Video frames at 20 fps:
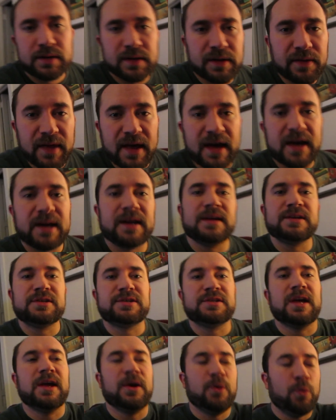To that I
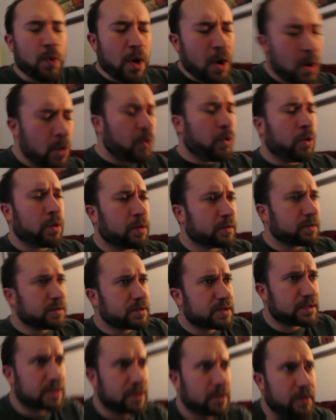say, woo!
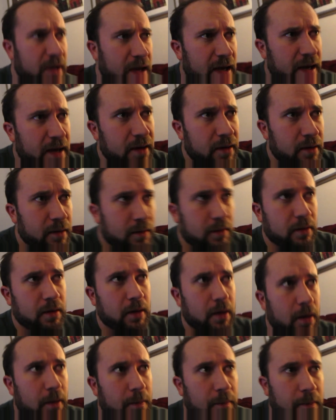Still got
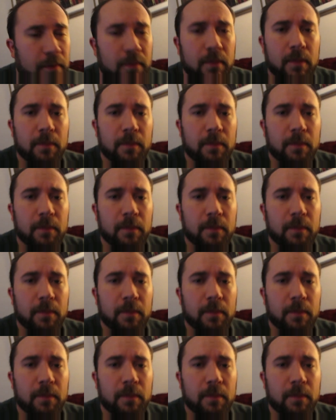a